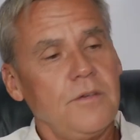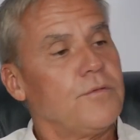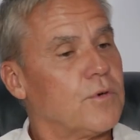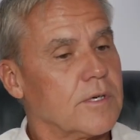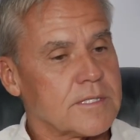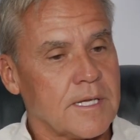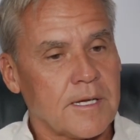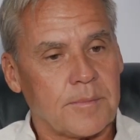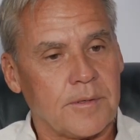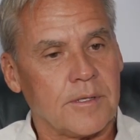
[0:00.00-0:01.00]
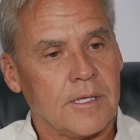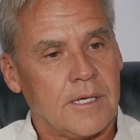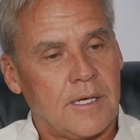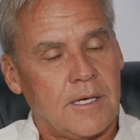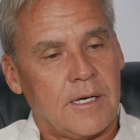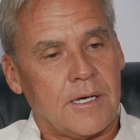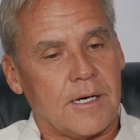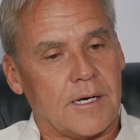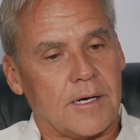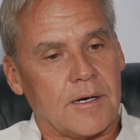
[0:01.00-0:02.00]
For example,
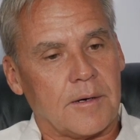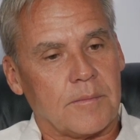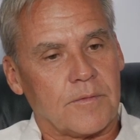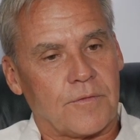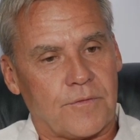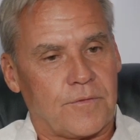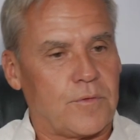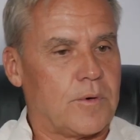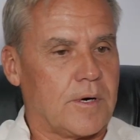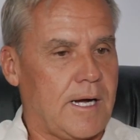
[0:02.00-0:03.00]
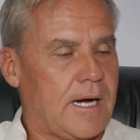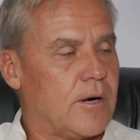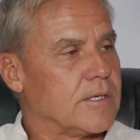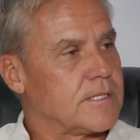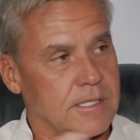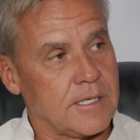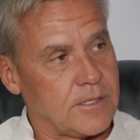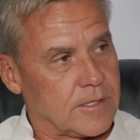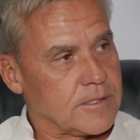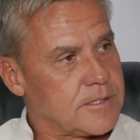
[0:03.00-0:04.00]
for our
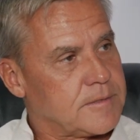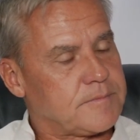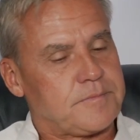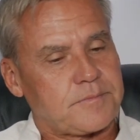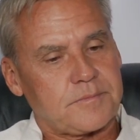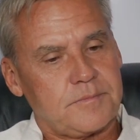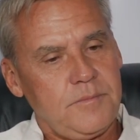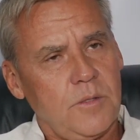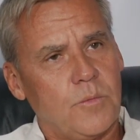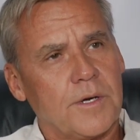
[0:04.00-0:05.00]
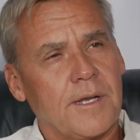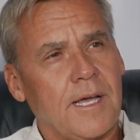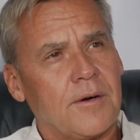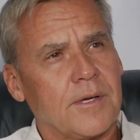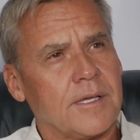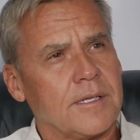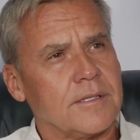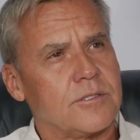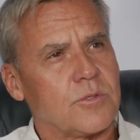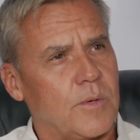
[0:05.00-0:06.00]
seniors, we're now
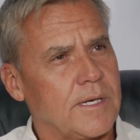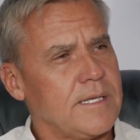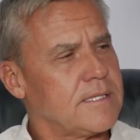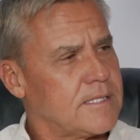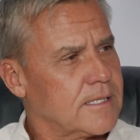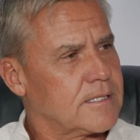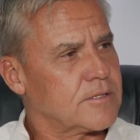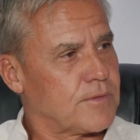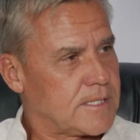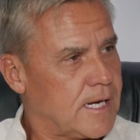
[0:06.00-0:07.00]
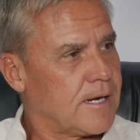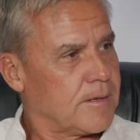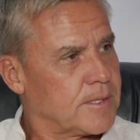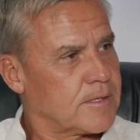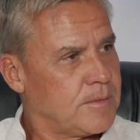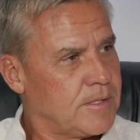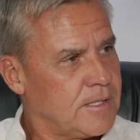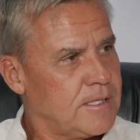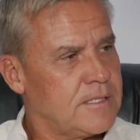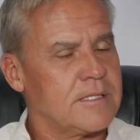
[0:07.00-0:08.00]
in 26 retirement
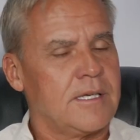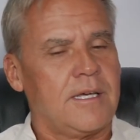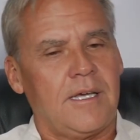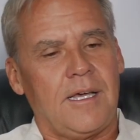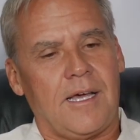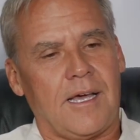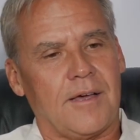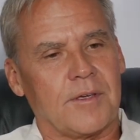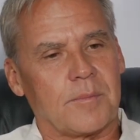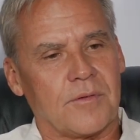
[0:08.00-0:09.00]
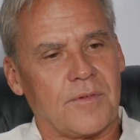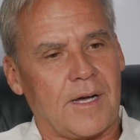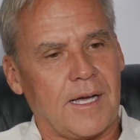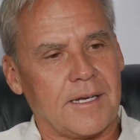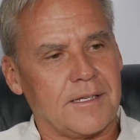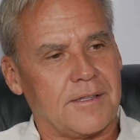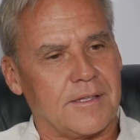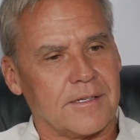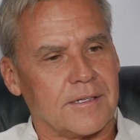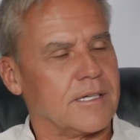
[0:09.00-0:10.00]
communities, having provided
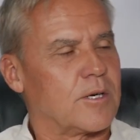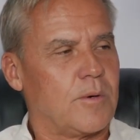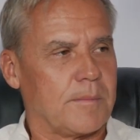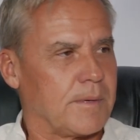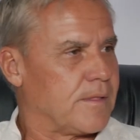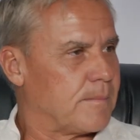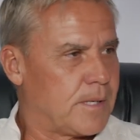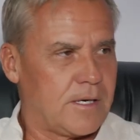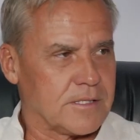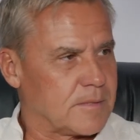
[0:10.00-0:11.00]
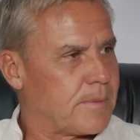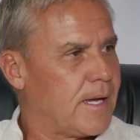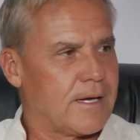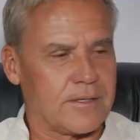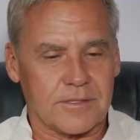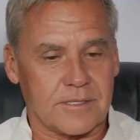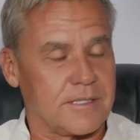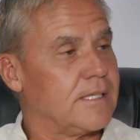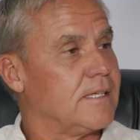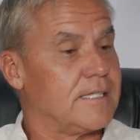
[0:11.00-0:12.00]
the equipment, the balls, the paddles,
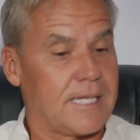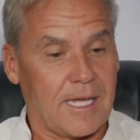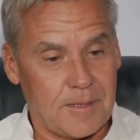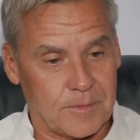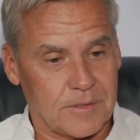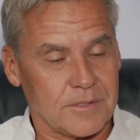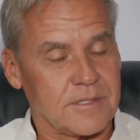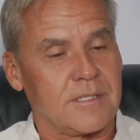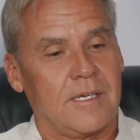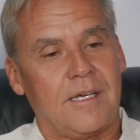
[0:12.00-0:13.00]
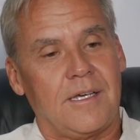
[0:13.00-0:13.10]
the tables